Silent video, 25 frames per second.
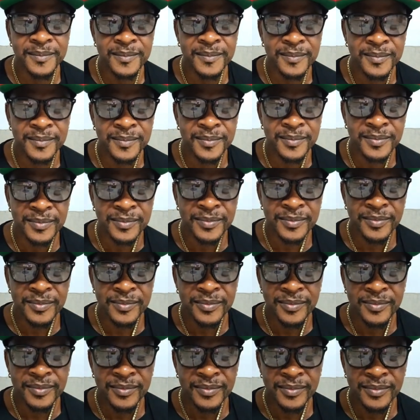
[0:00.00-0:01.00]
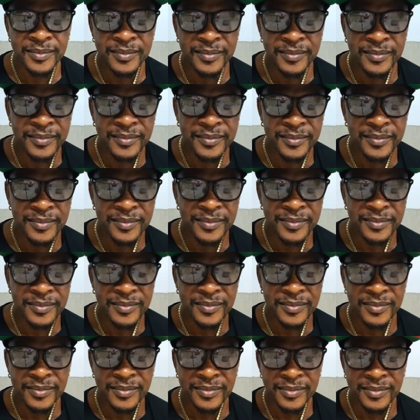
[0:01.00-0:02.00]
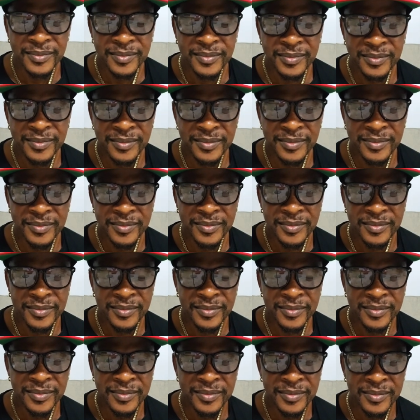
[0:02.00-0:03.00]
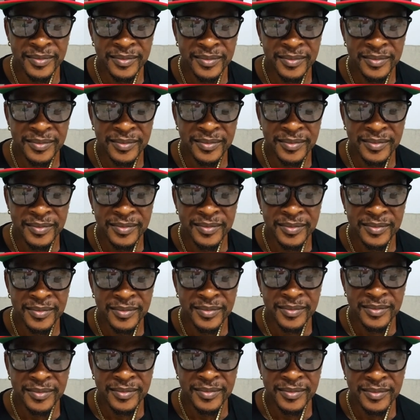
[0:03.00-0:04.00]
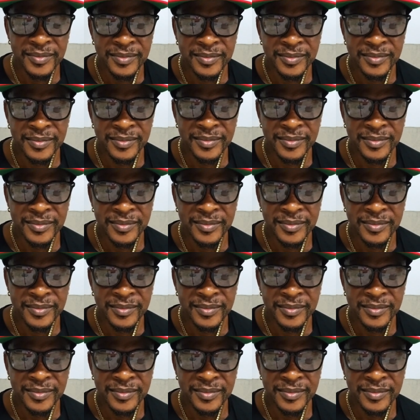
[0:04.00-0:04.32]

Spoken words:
(silence)